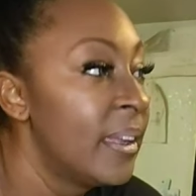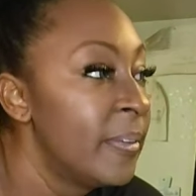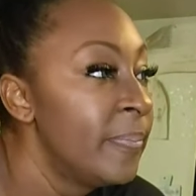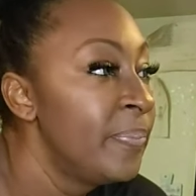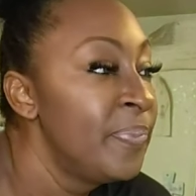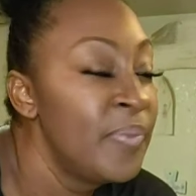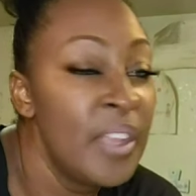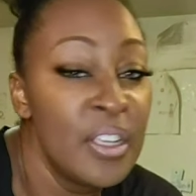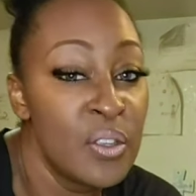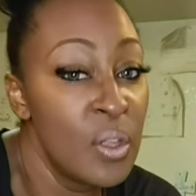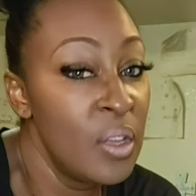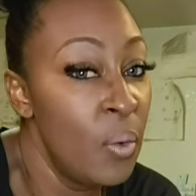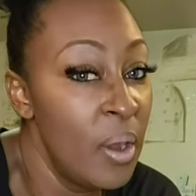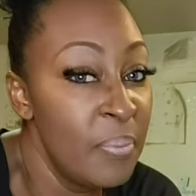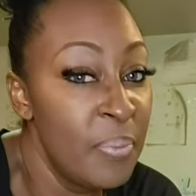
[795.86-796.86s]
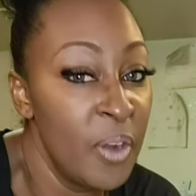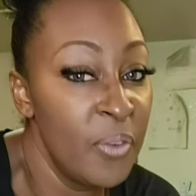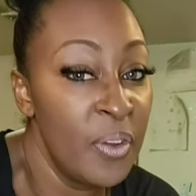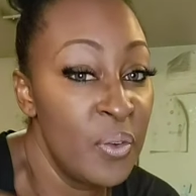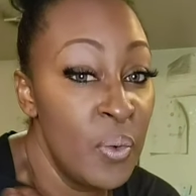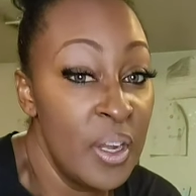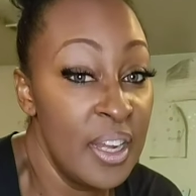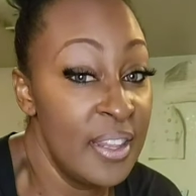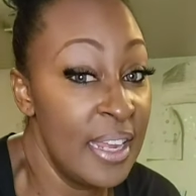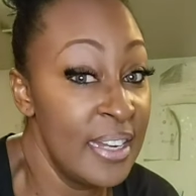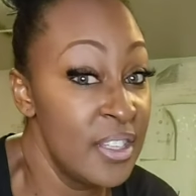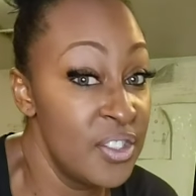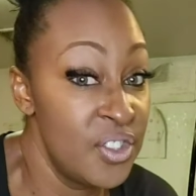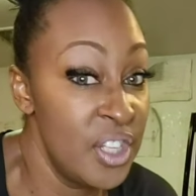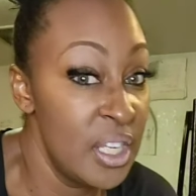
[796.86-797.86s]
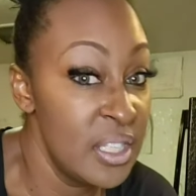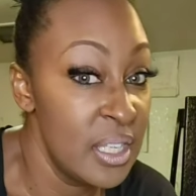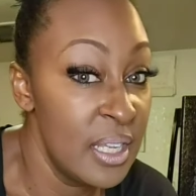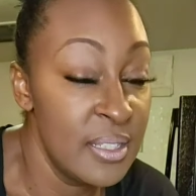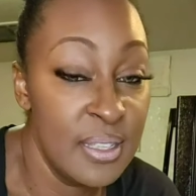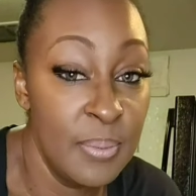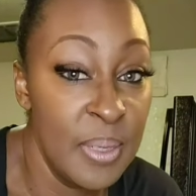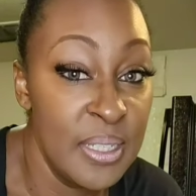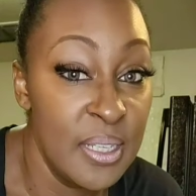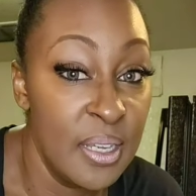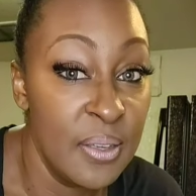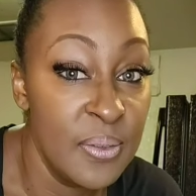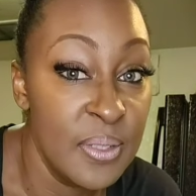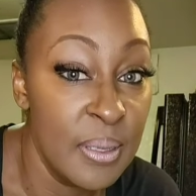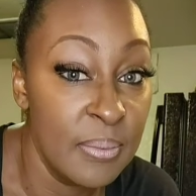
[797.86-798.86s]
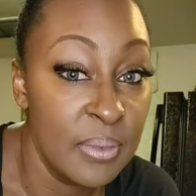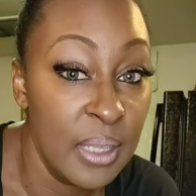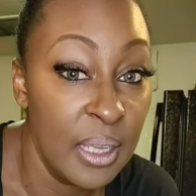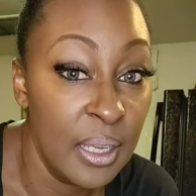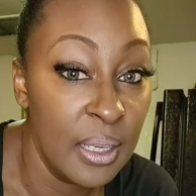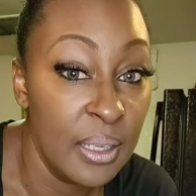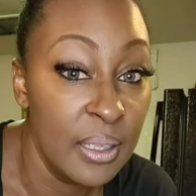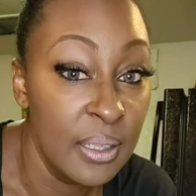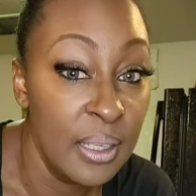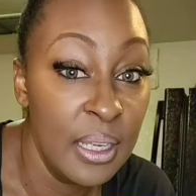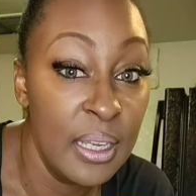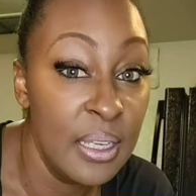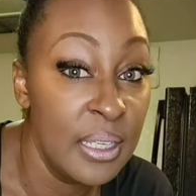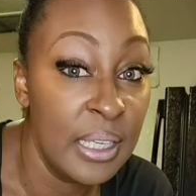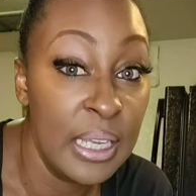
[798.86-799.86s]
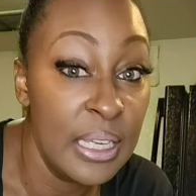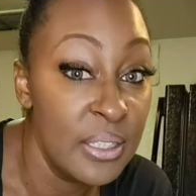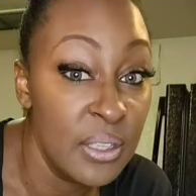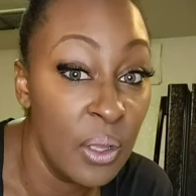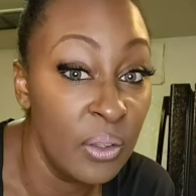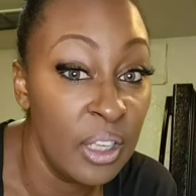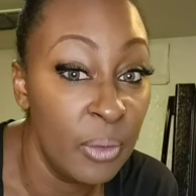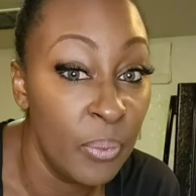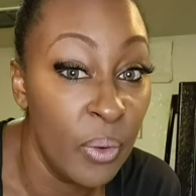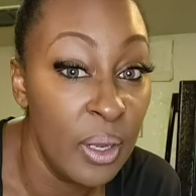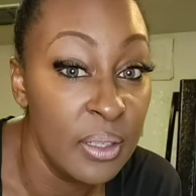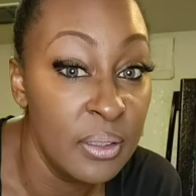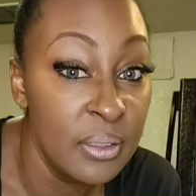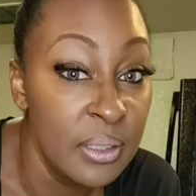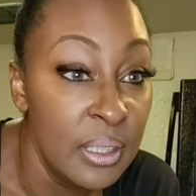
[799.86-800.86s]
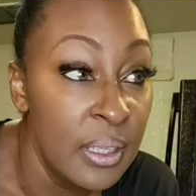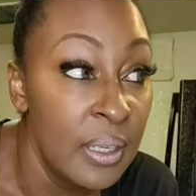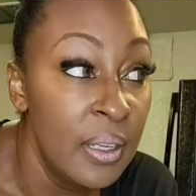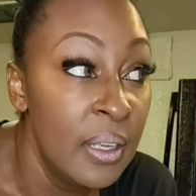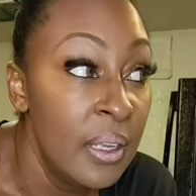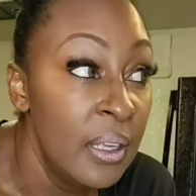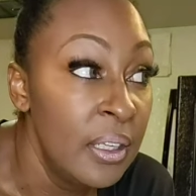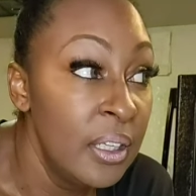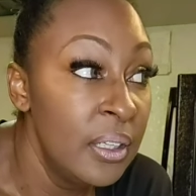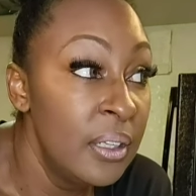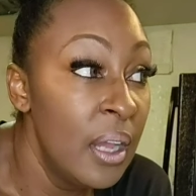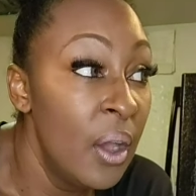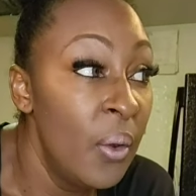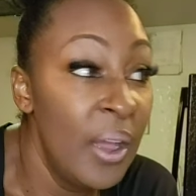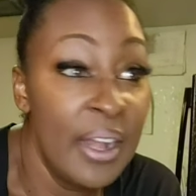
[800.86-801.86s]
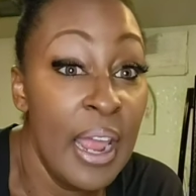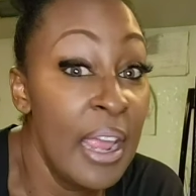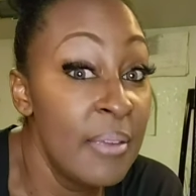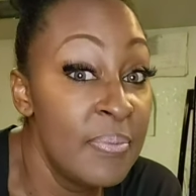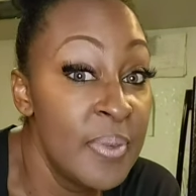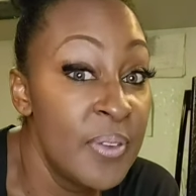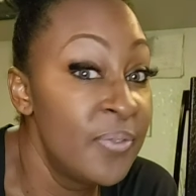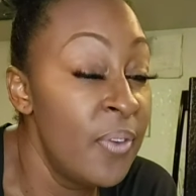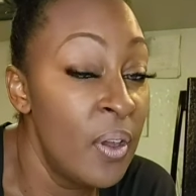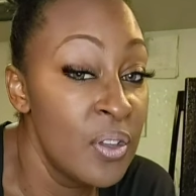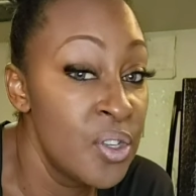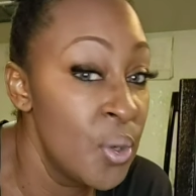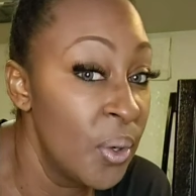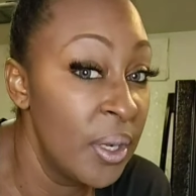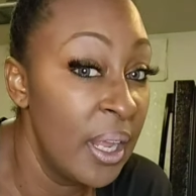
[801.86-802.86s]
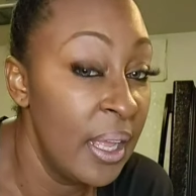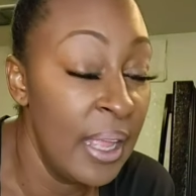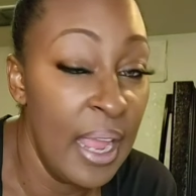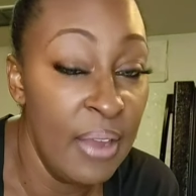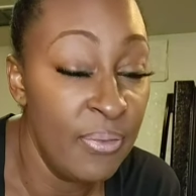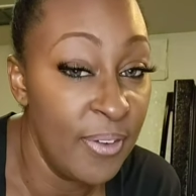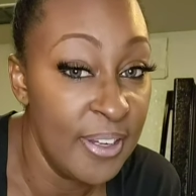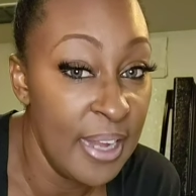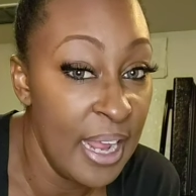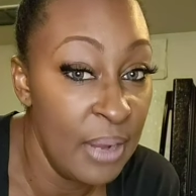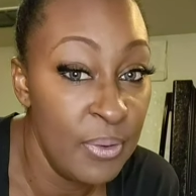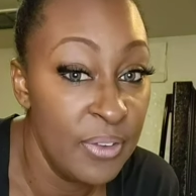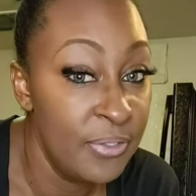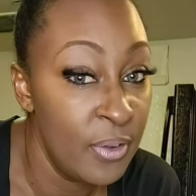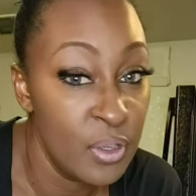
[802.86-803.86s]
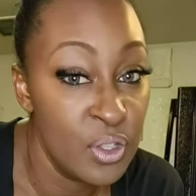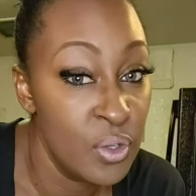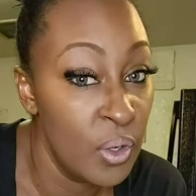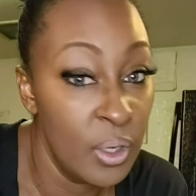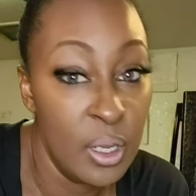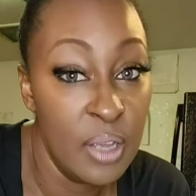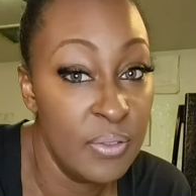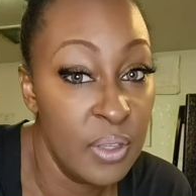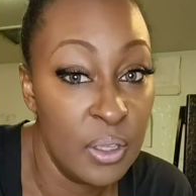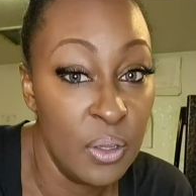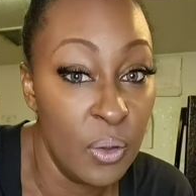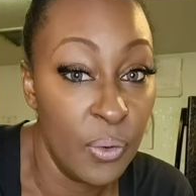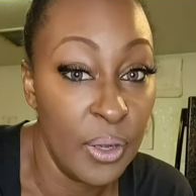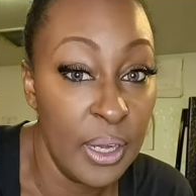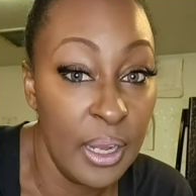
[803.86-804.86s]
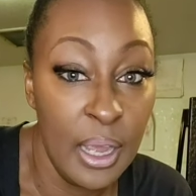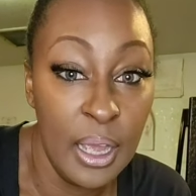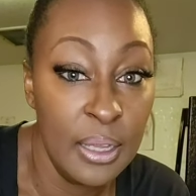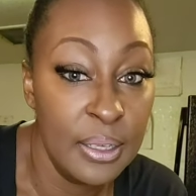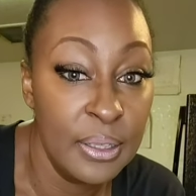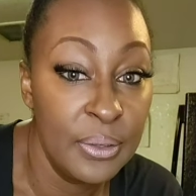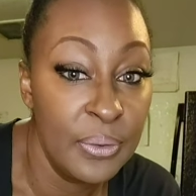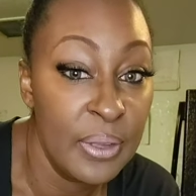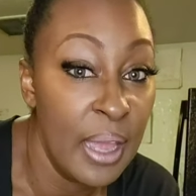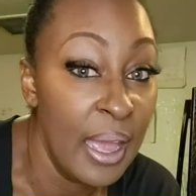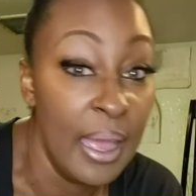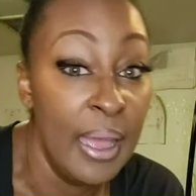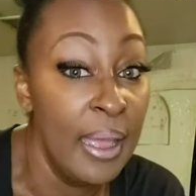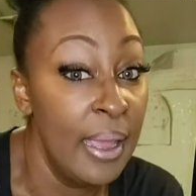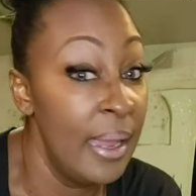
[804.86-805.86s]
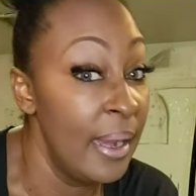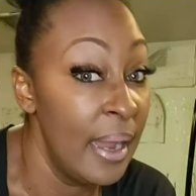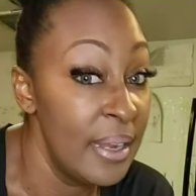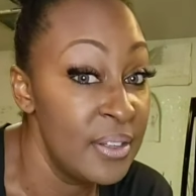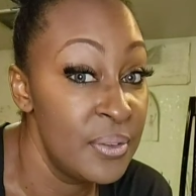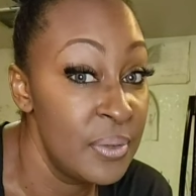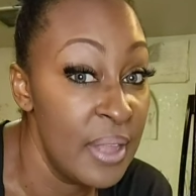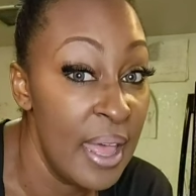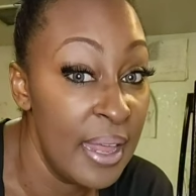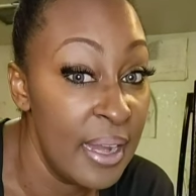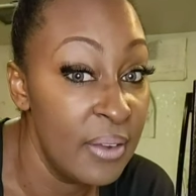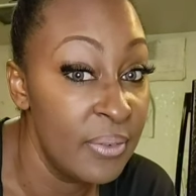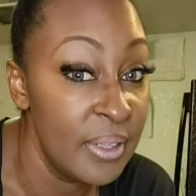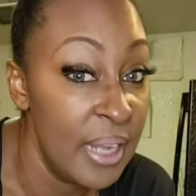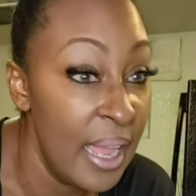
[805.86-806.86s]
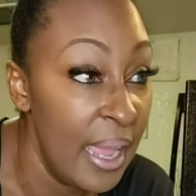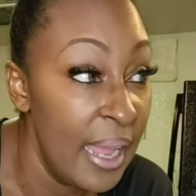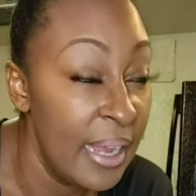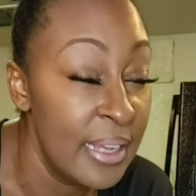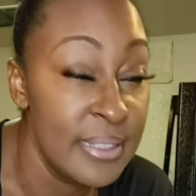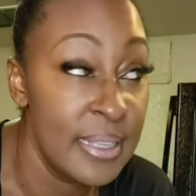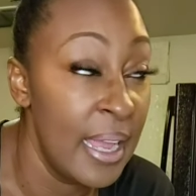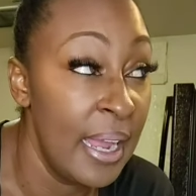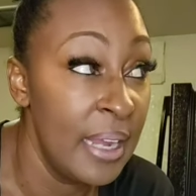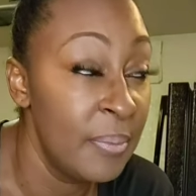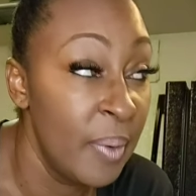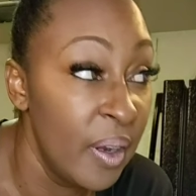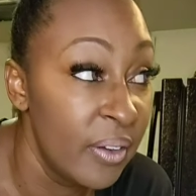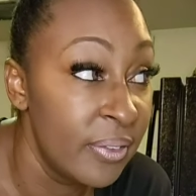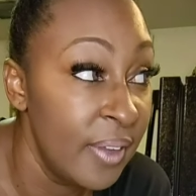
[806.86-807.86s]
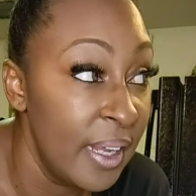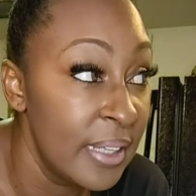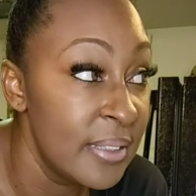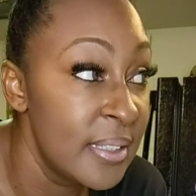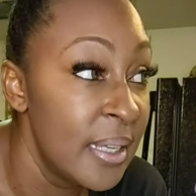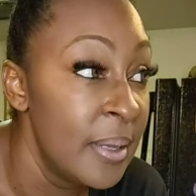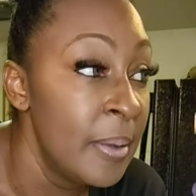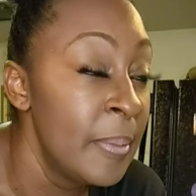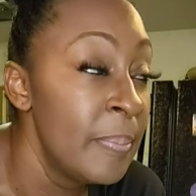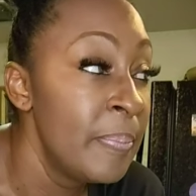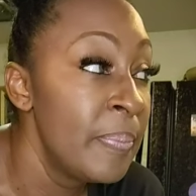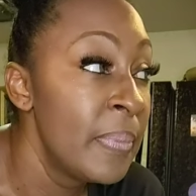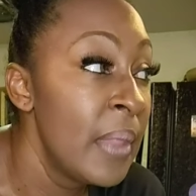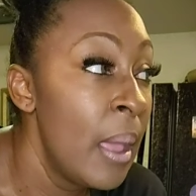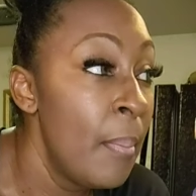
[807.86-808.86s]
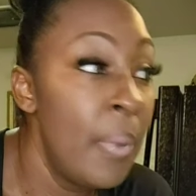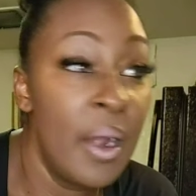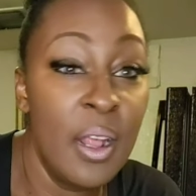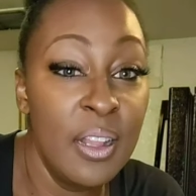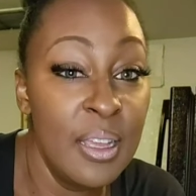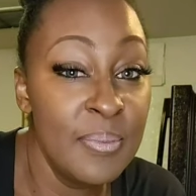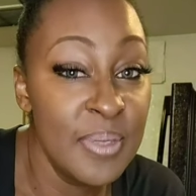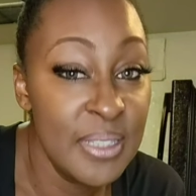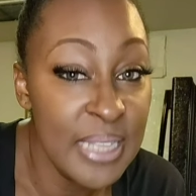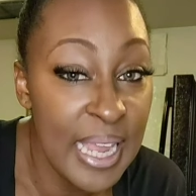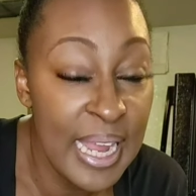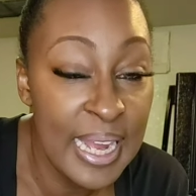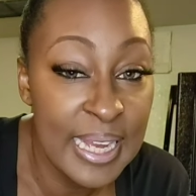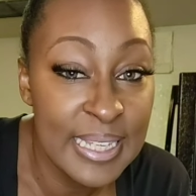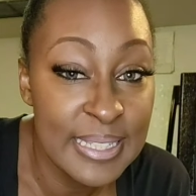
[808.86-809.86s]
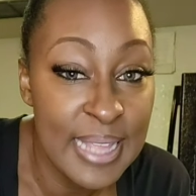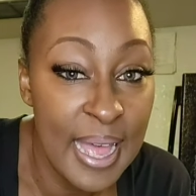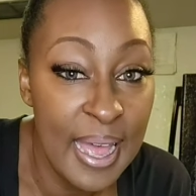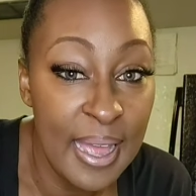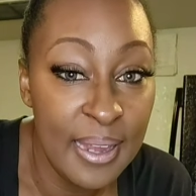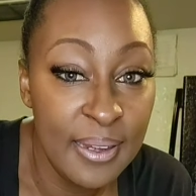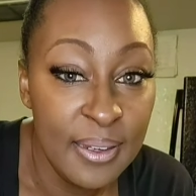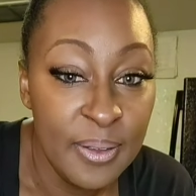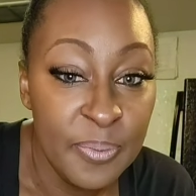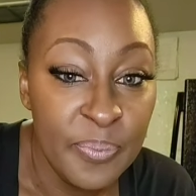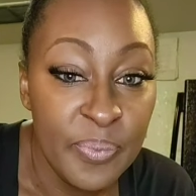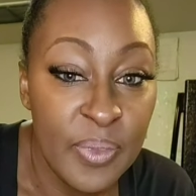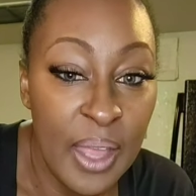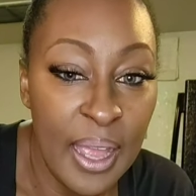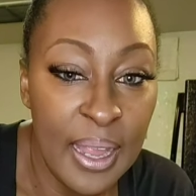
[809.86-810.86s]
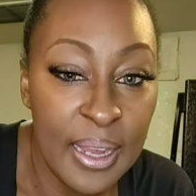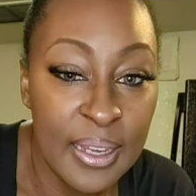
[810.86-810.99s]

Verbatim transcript: there's only one perfect one, and that is Jesus. Let me tell you something. He, he's only one, you know, and I fall short every day. We fall short of the glory. Hallelujah. And I do that every day because I ain't perfect. But all I'm saying is that, like,